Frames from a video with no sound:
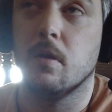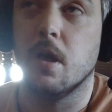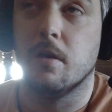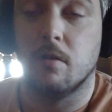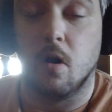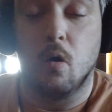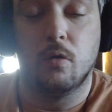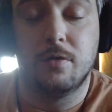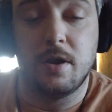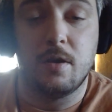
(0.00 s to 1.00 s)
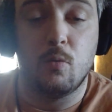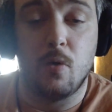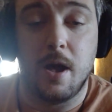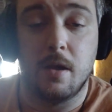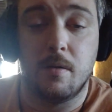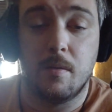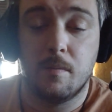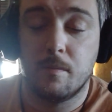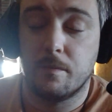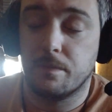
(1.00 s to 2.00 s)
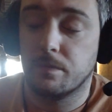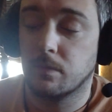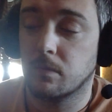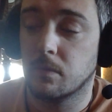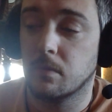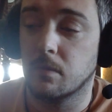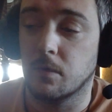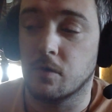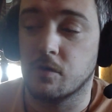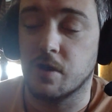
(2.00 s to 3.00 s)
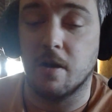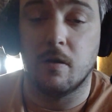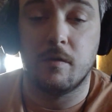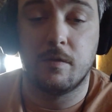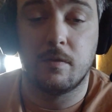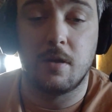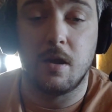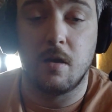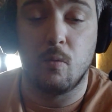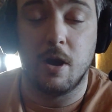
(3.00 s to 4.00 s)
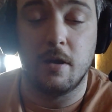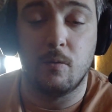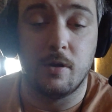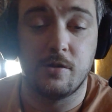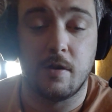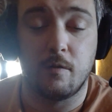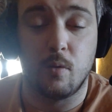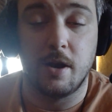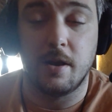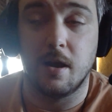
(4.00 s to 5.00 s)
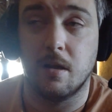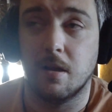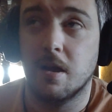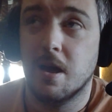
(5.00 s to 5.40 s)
it's the whole scene when the sheriff, uh, when Sheriff Wydell